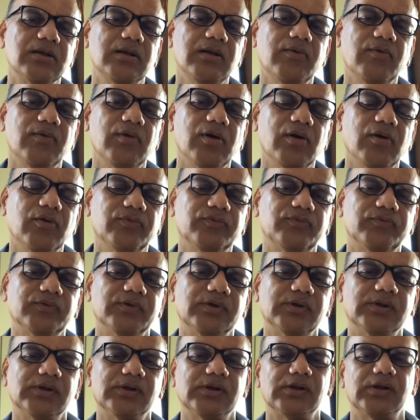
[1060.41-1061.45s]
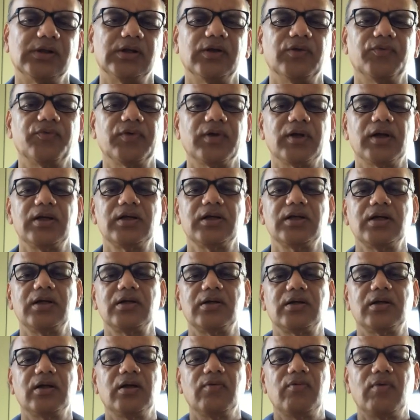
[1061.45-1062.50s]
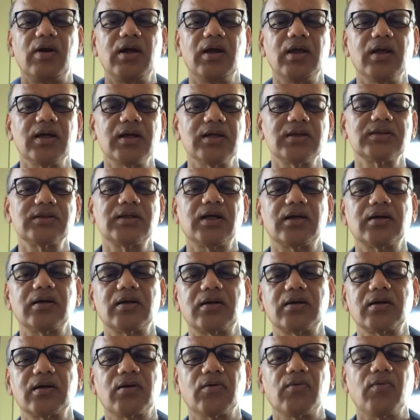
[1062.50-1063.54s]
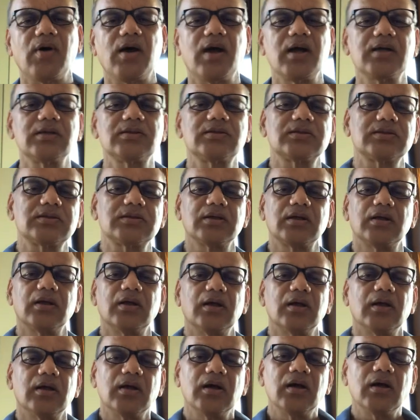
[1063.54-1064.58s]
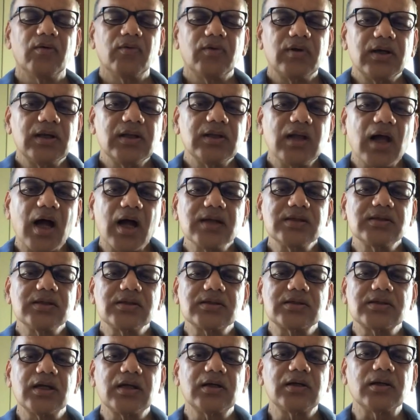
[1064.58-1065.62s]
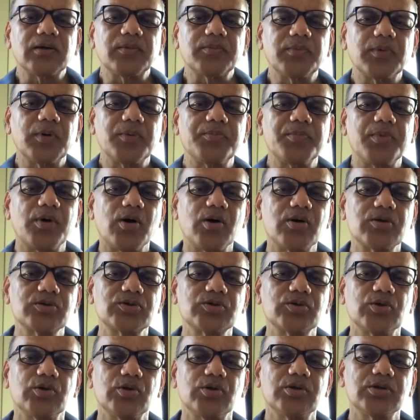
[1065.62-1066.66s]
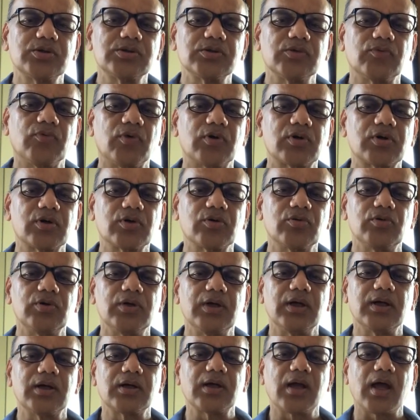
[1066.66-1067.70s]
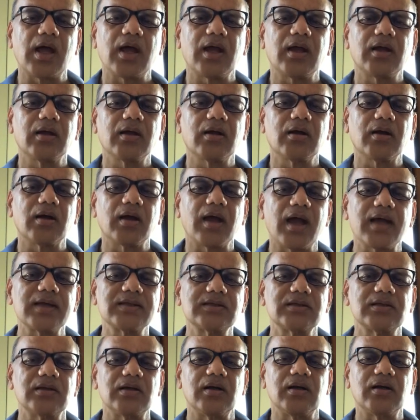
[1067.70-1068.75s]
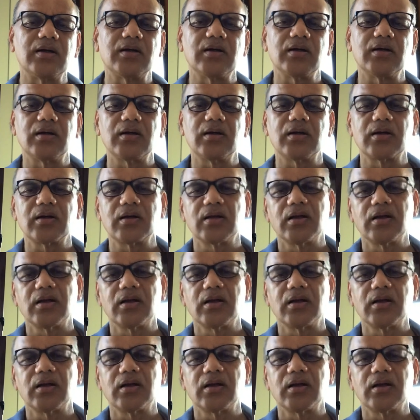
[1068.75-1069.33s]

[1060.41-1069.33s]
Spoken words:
level of difficulty in TIG welding is that it requires a very large setup, a power source, a water cooling tank, a gas cylinder,